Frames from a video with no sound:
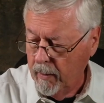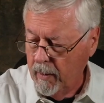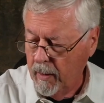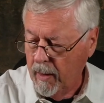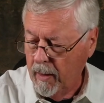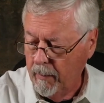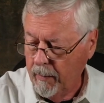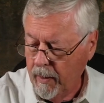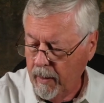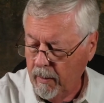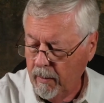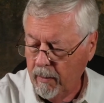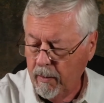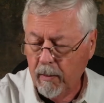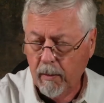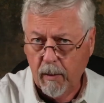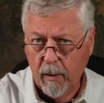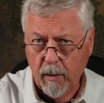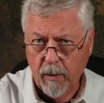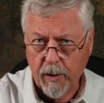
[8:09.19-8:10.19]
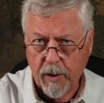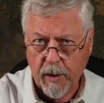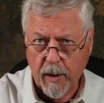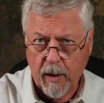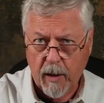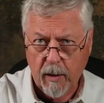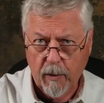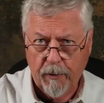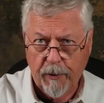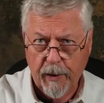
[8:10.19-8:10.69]
I mean, you
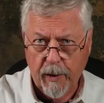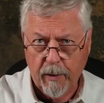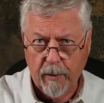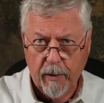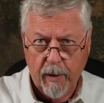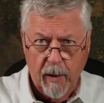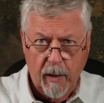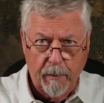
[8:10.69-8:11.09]
stick your finger in the